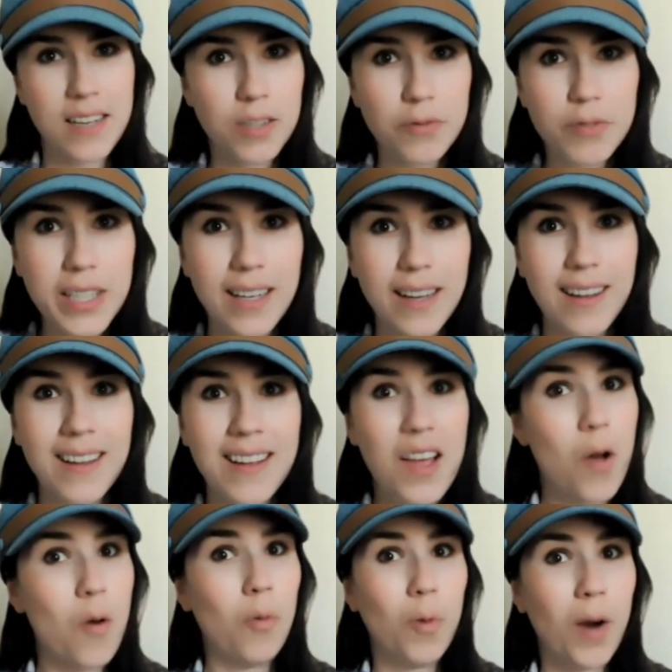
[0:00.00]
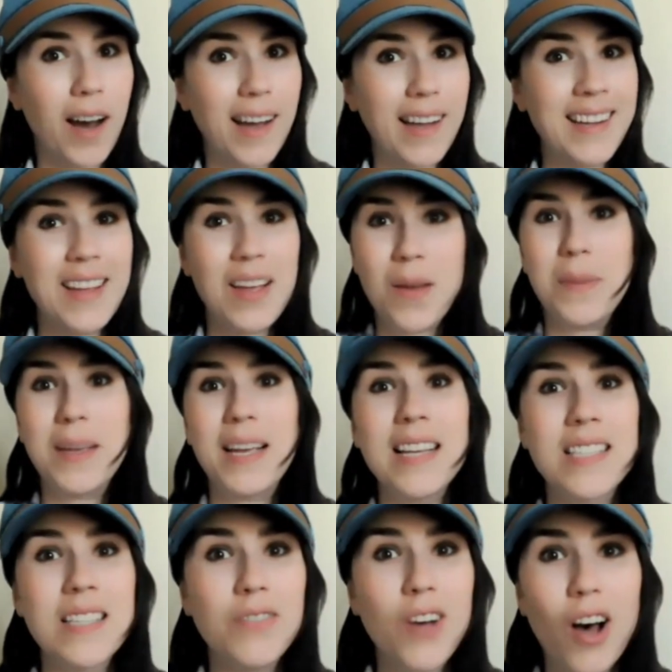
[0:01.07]
Clarita. Why?
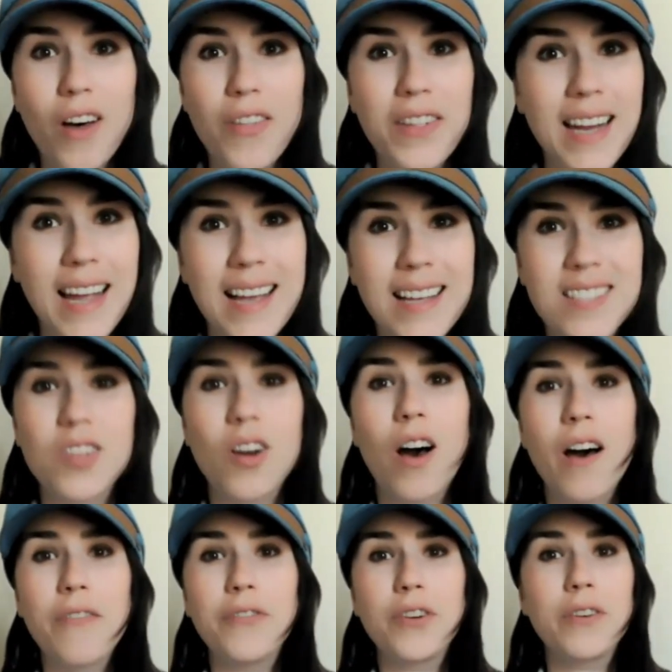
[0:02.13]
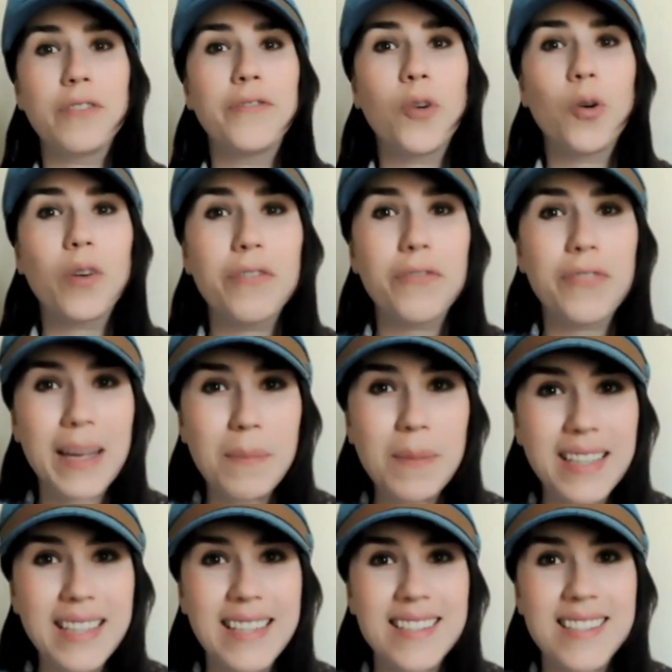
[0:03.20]
Because of all that it has to offer for
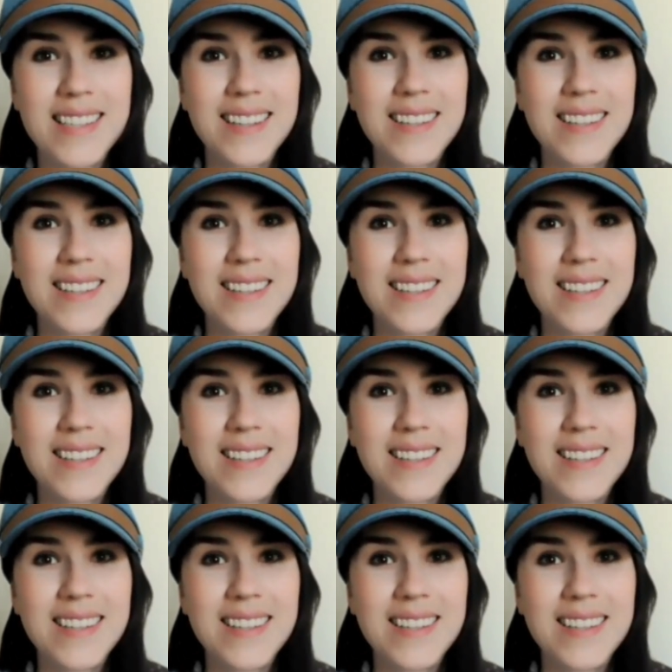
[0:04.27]
families.